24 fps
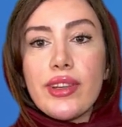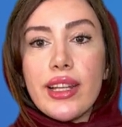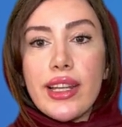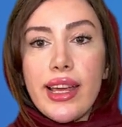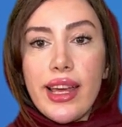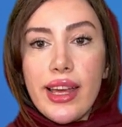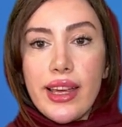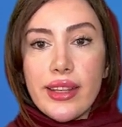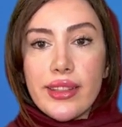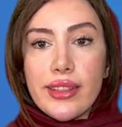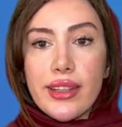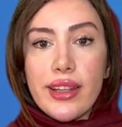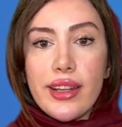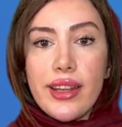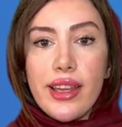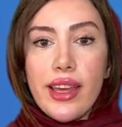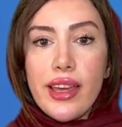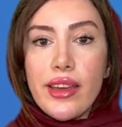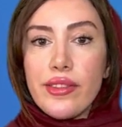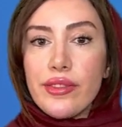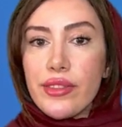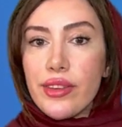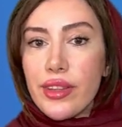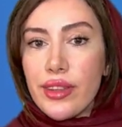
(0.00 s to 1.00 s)
will handle
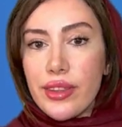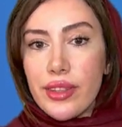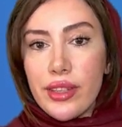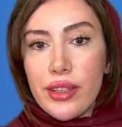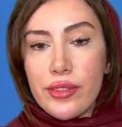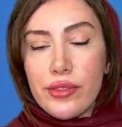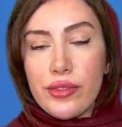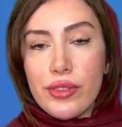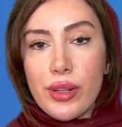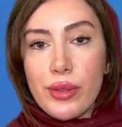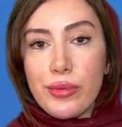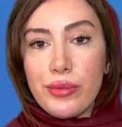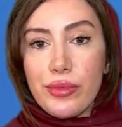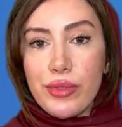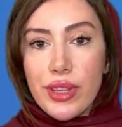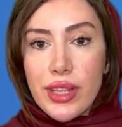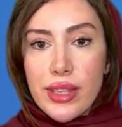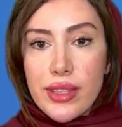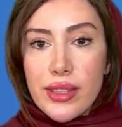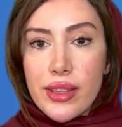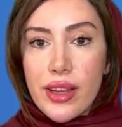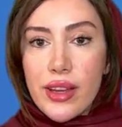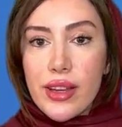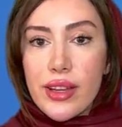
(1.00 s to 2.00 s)
everything from
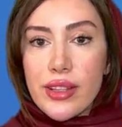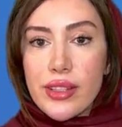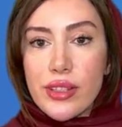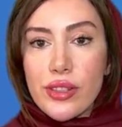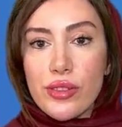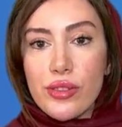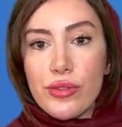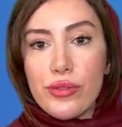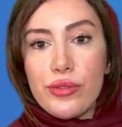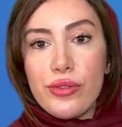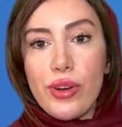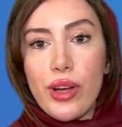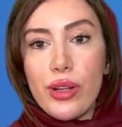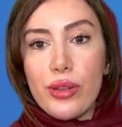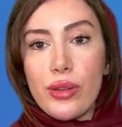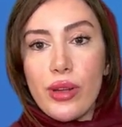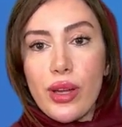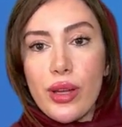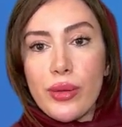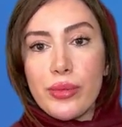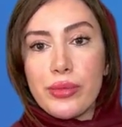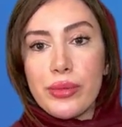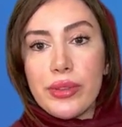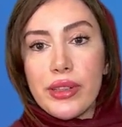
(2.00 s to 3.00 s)
visas to
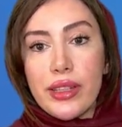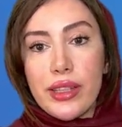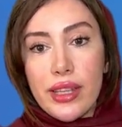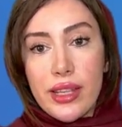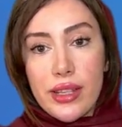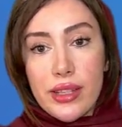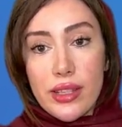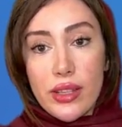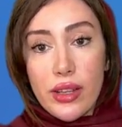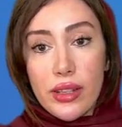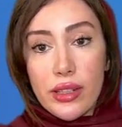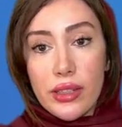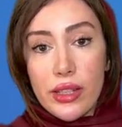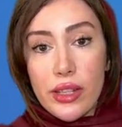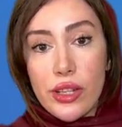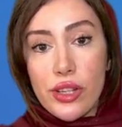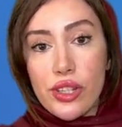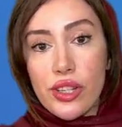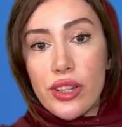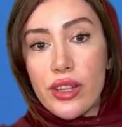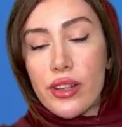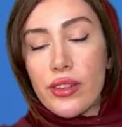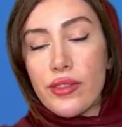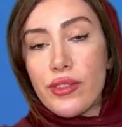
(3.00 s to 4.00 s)
follow-up
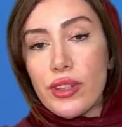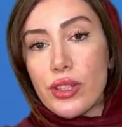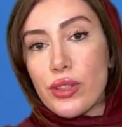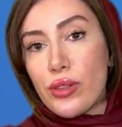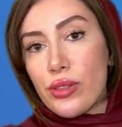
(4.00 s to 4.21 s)
consultation